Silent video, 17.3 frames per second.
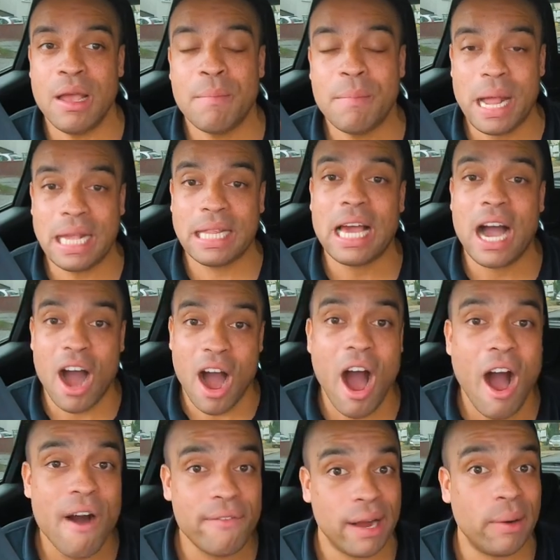Make that
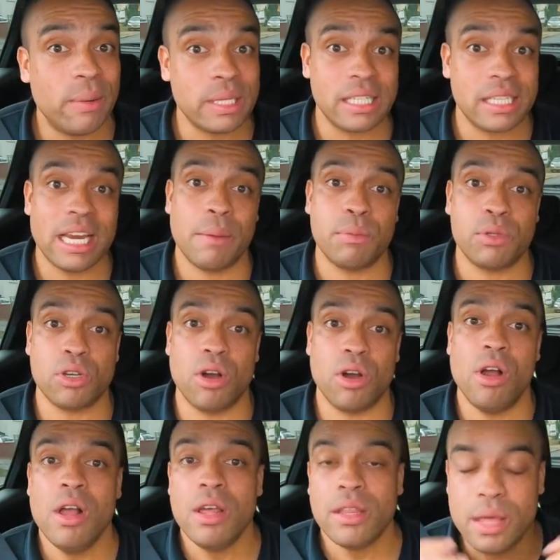half hour
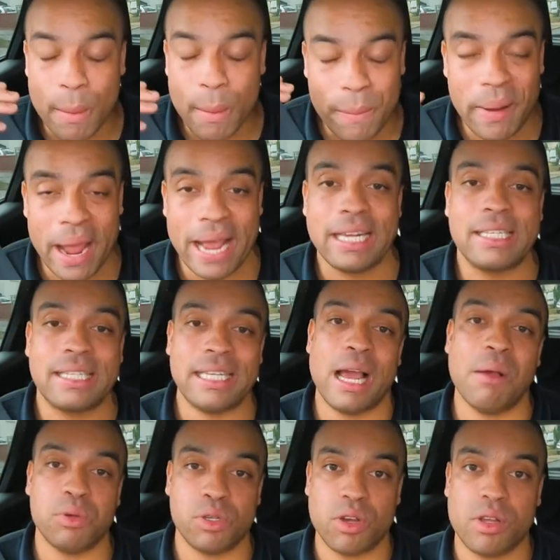snapshot the best
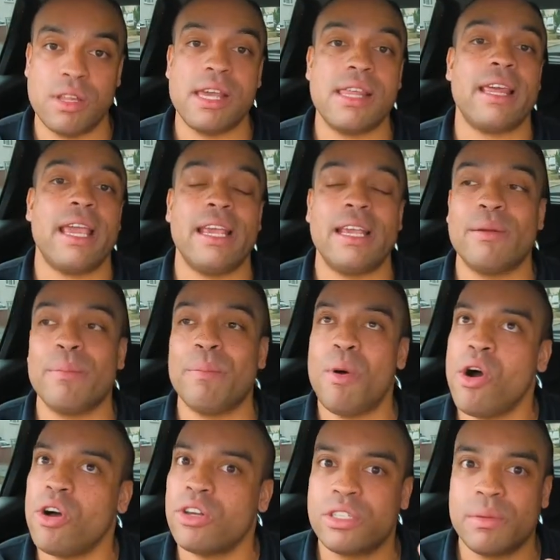snapshot that they can
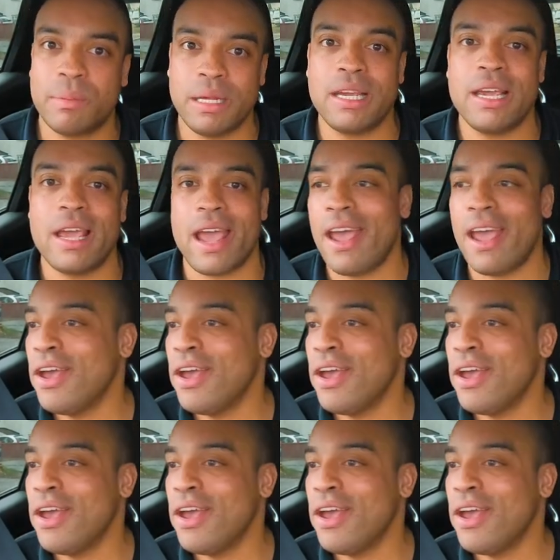possibly get.